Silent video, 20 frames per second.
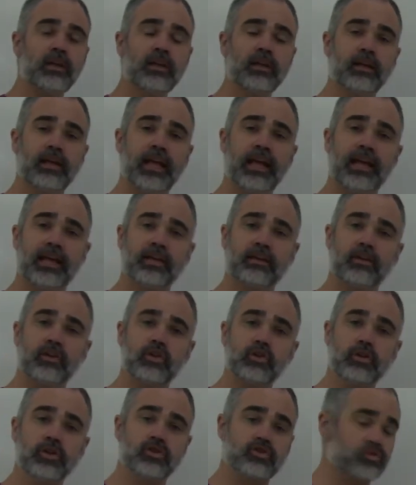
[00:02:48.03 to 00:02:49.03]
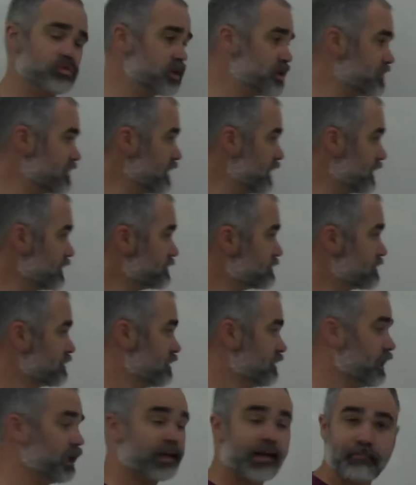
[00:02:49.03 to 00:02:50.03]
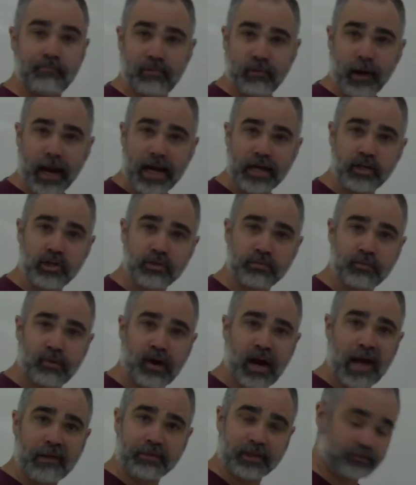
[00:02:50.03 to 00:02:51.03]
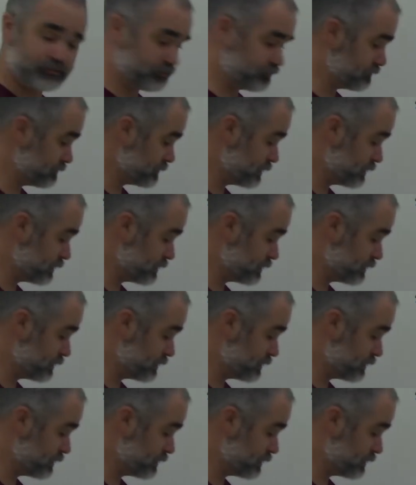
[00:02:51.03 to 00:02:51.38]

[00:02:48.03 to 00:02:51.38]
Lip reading: And you can treat this like a brand new problem.